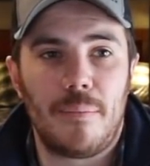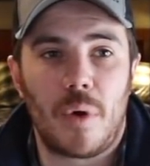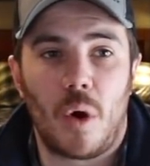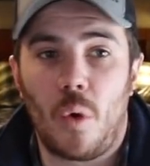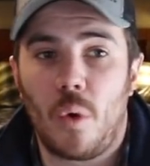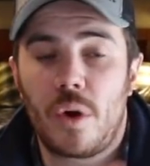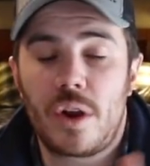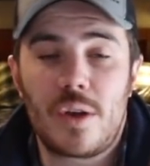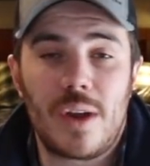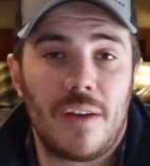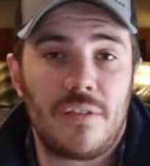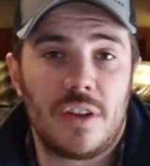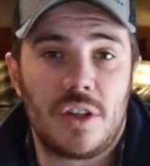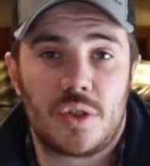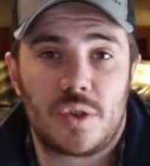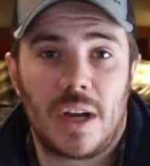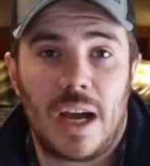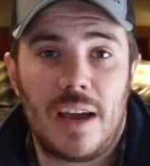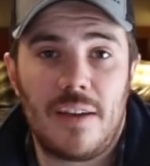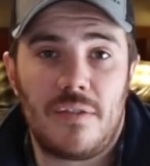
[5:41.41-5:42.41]
or you have to
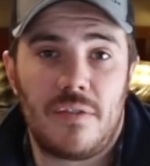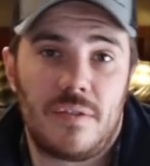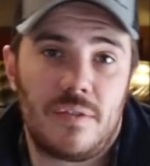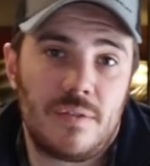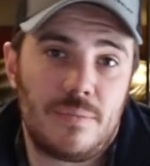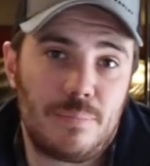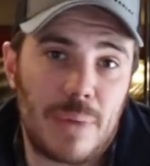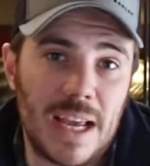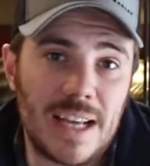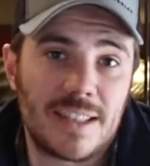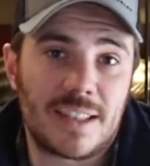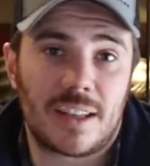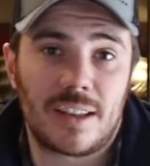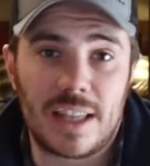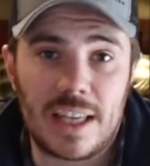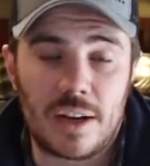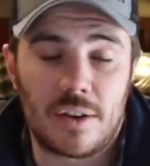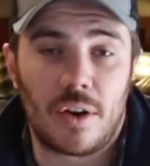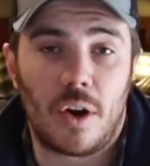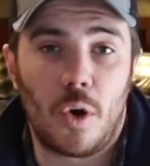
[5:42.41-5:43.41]
drive
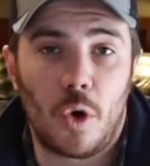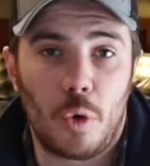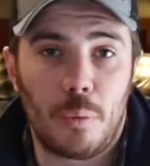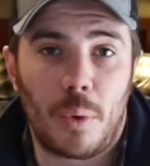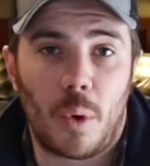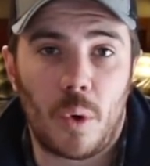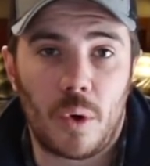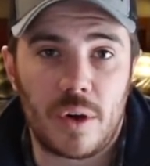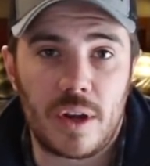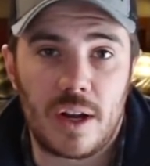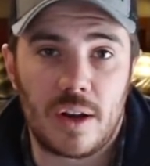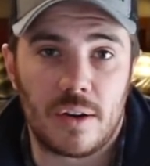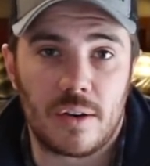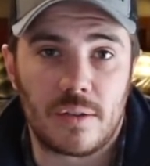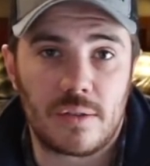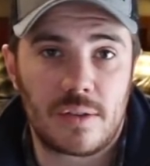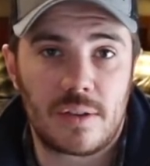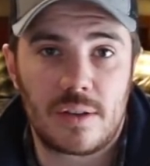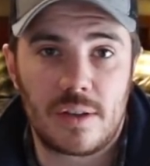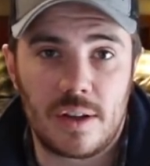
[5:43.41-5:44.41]
basically your home or
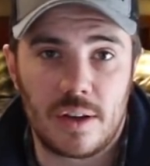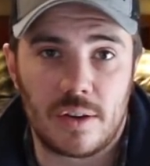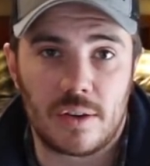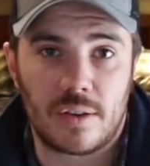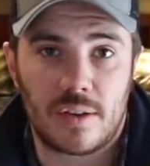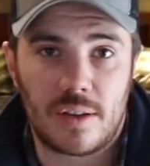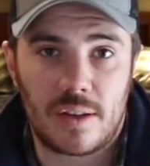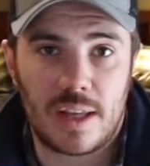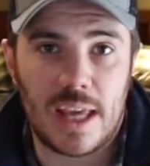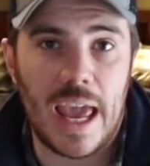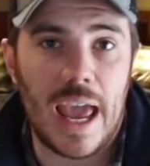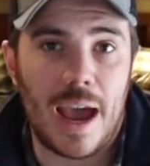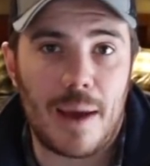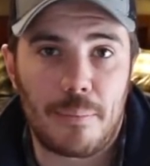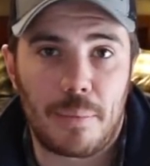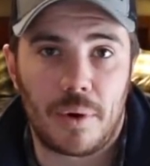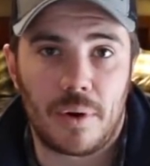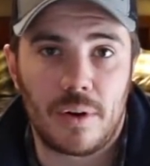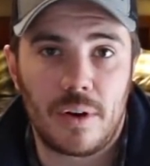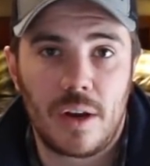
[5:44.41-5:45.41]
your
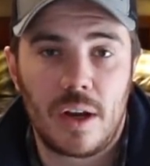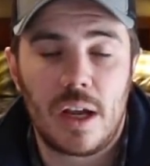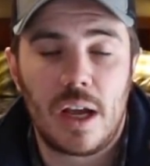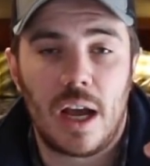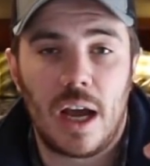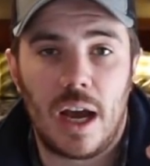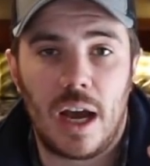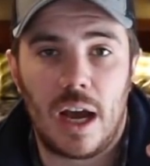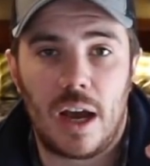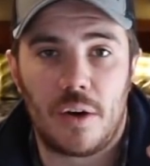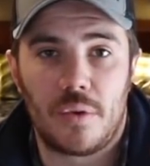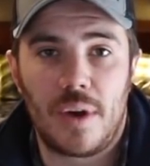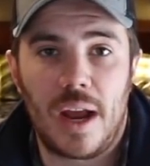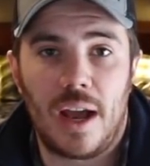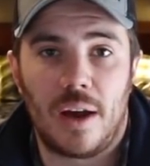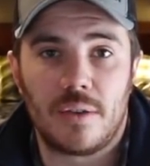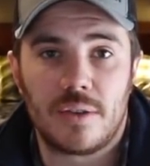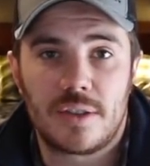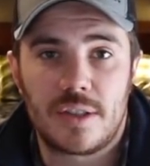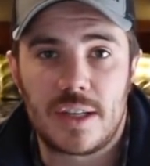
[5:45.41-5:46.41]
camper
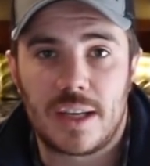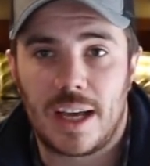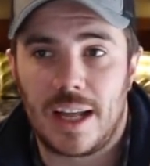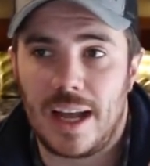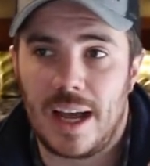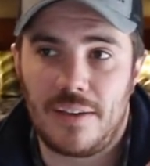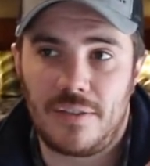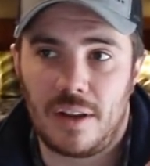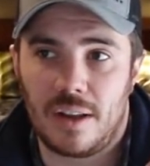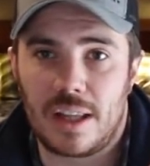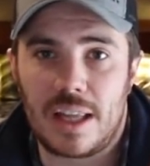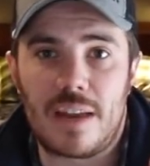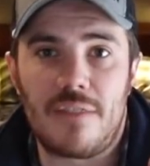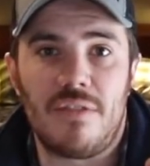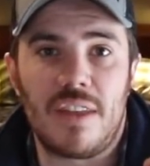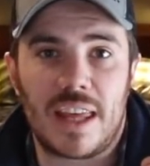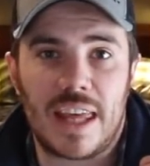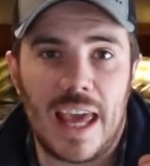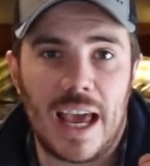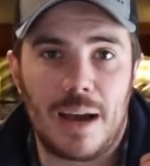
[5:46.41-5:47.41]
around. So you kind of have to
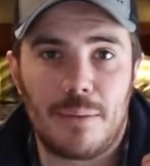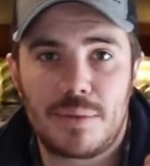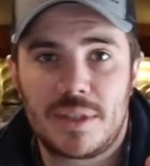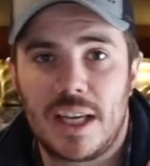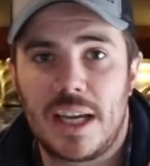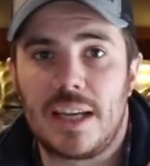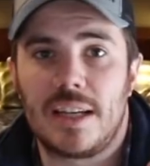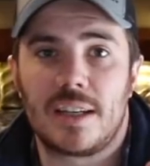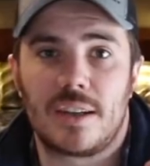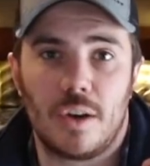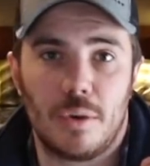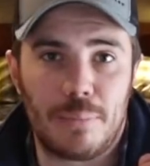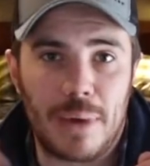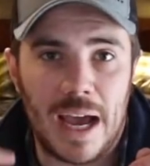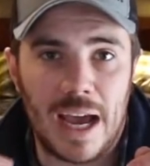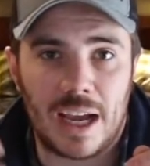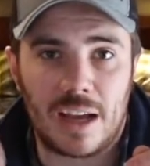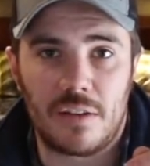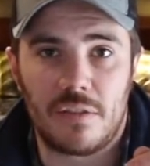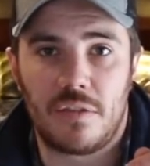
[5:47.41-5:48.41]
leave the campsite to go
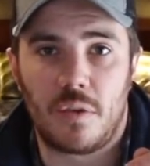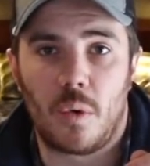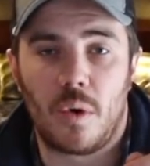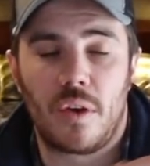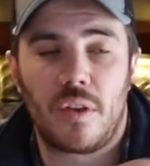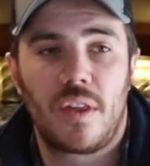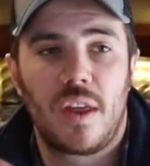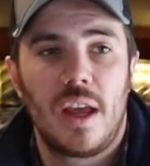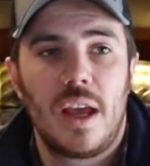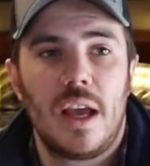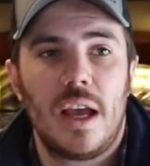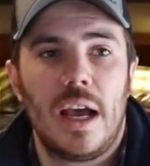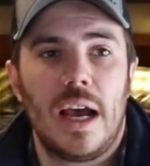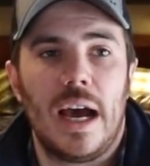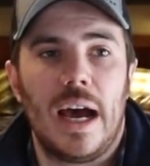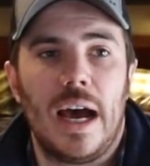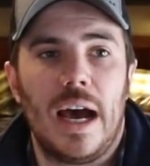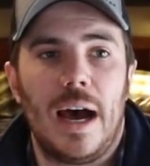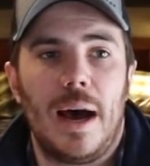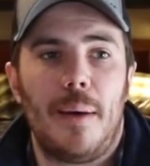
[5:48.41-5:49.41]
back and forth.
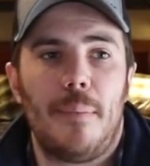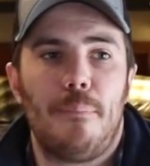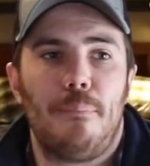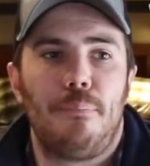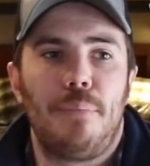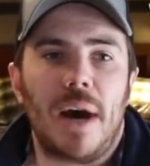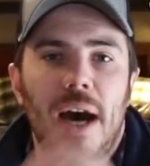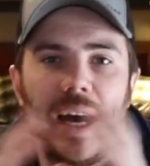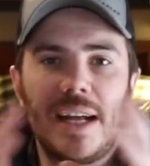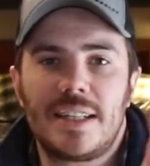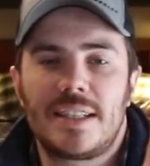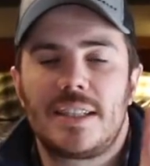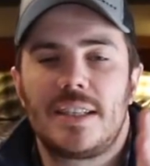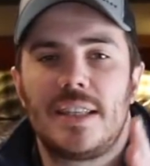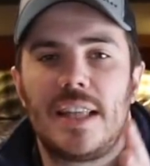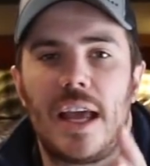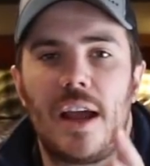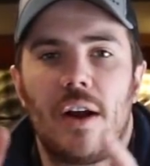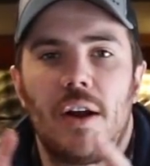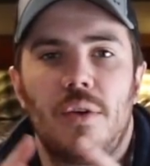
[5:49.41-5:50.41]
But
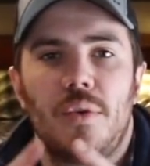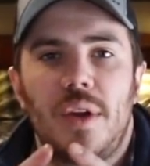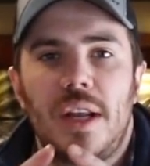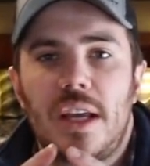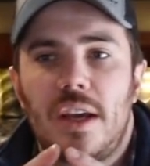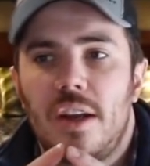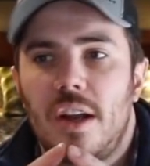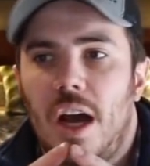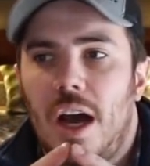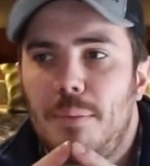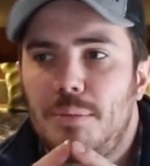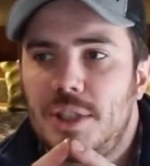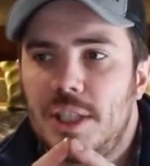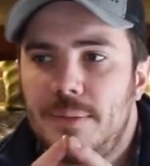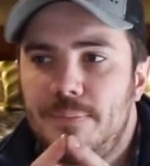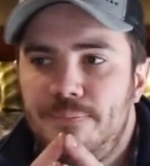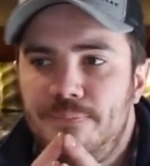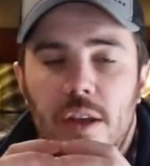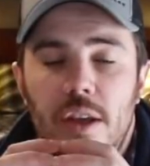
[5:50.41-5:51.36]
they are a really good option.